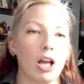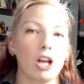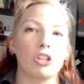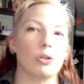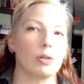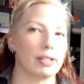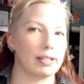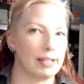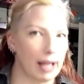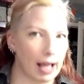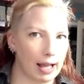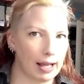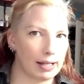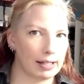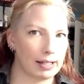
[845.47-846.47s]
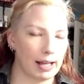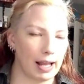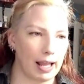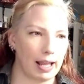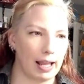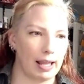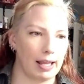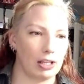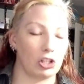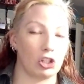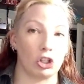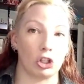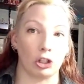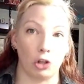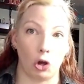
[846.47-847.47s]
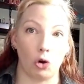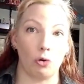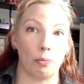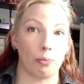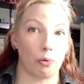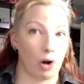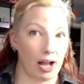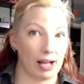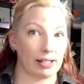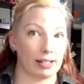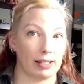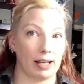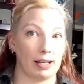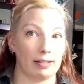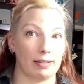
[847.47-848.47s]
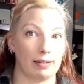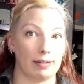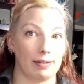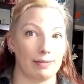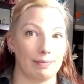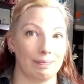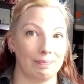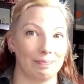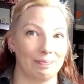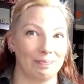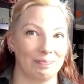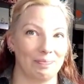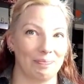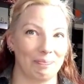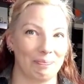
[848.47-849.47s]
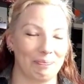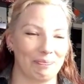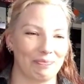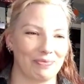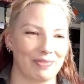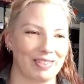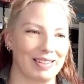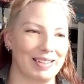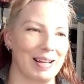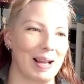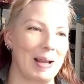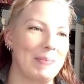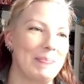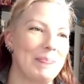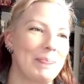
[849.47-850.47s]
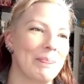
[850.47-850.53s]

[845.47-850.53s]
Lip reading: So it's not a slow process. Okay.